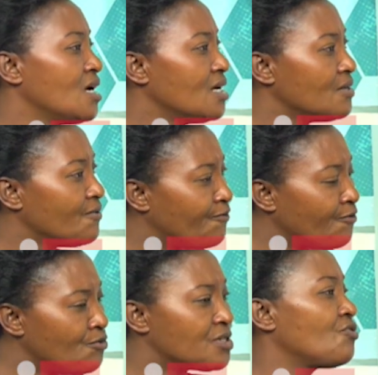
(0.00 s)
Food
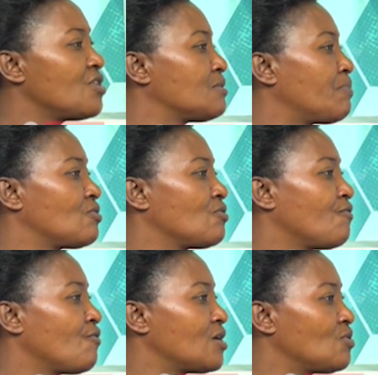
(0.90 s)
security is part
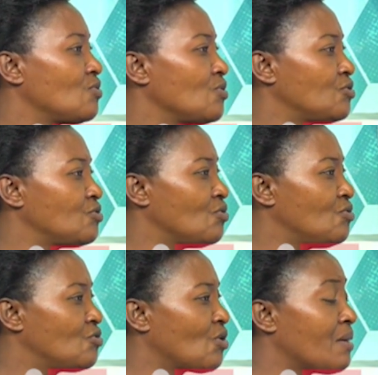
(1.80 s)
of what we should
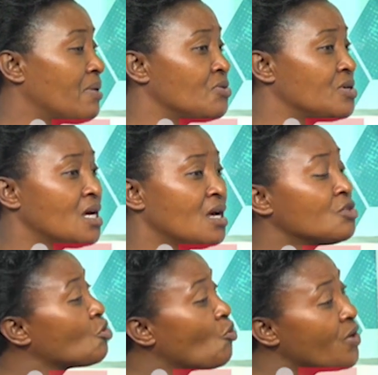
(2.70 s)
talk about.
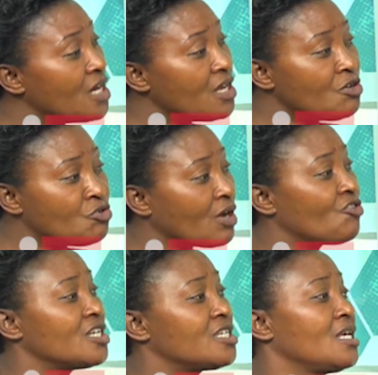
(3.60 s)
So we need to
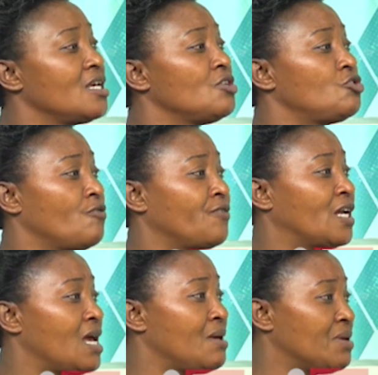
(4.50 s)
address the issue of
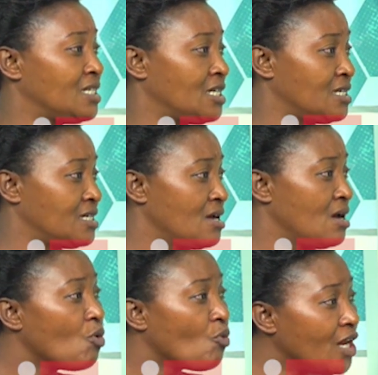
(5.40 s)
climate change.
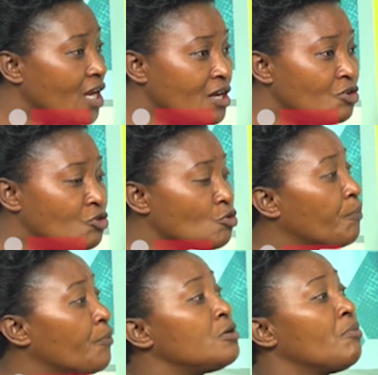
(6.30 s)
We need to
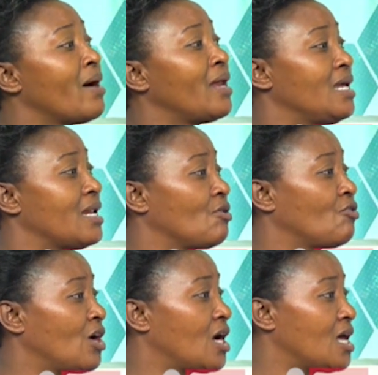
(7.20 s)
put more money in
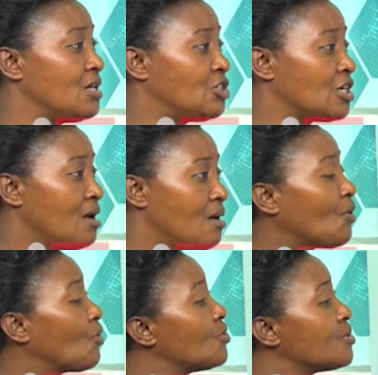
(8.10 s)
agriculture,
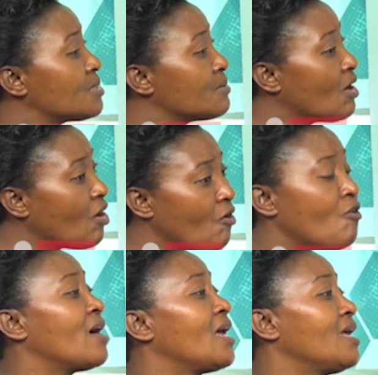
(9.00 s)
because
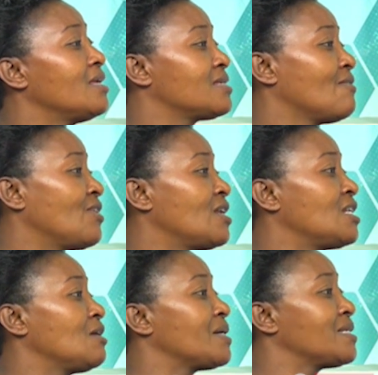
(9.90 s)
over
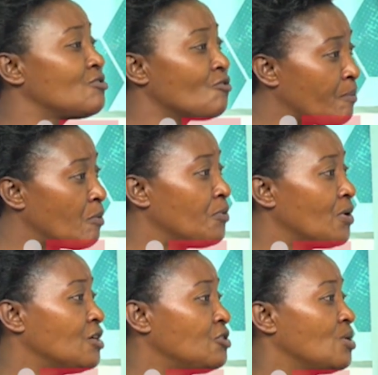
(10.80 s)
70% of our
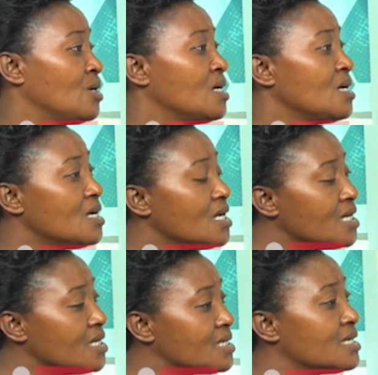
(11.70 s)
population
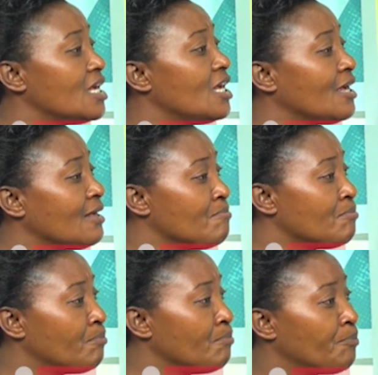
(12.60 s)
is
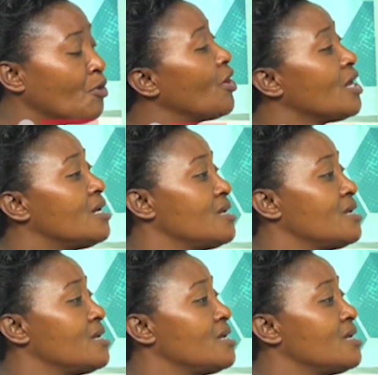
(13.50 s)
employed